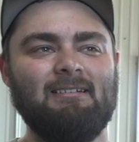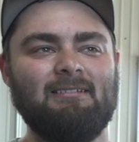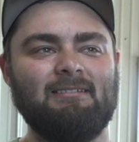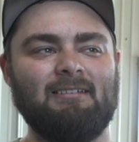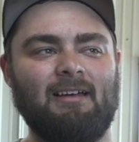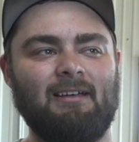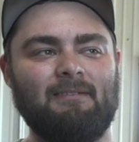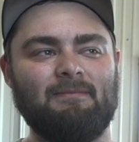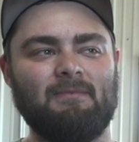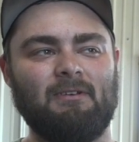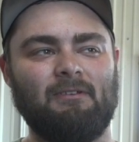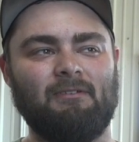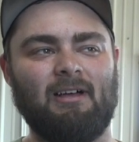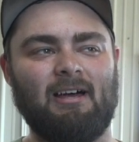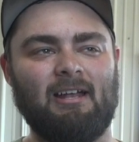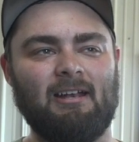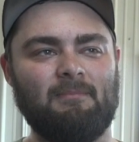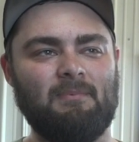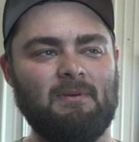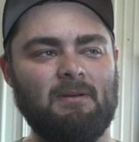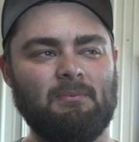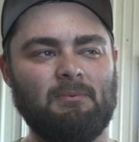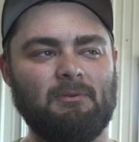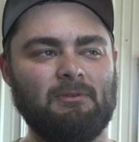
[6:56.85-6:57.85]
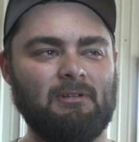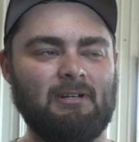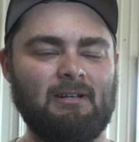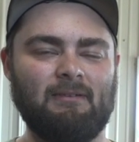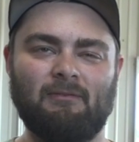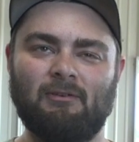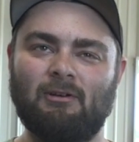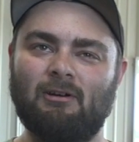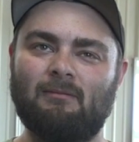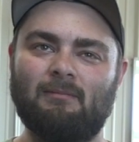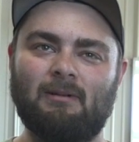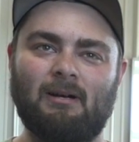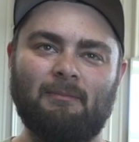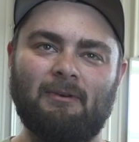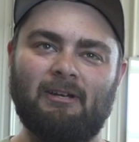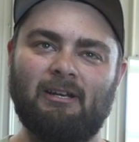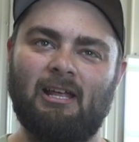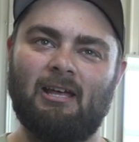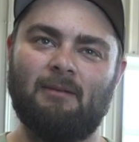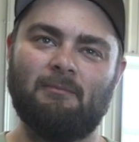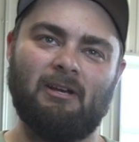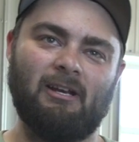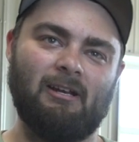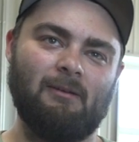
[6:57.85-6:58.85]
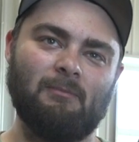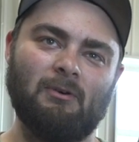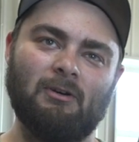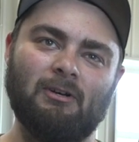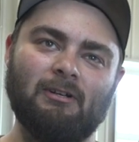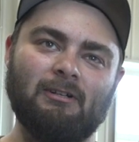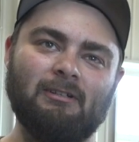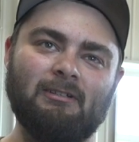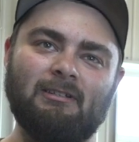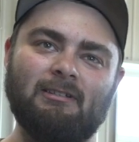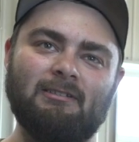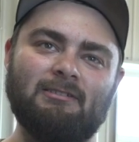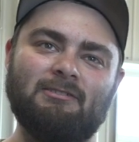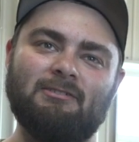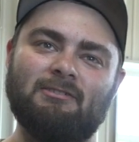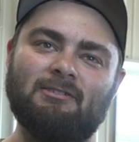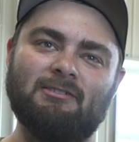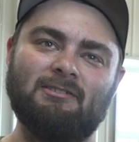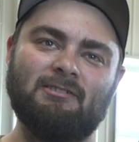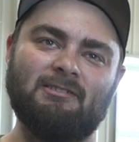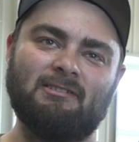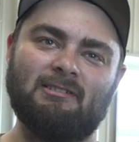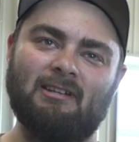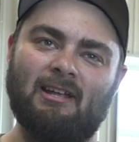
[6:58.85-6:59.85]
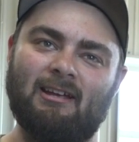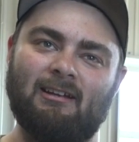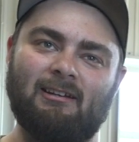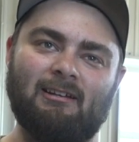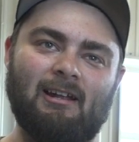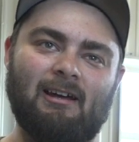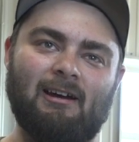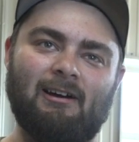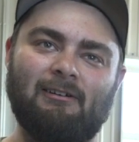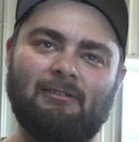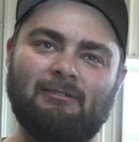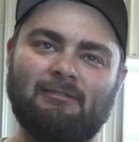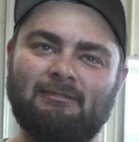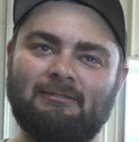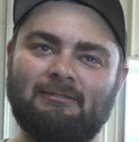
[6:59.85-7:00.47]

Yeah. A lot of people don't even go by my name anymore. It's just Snake now.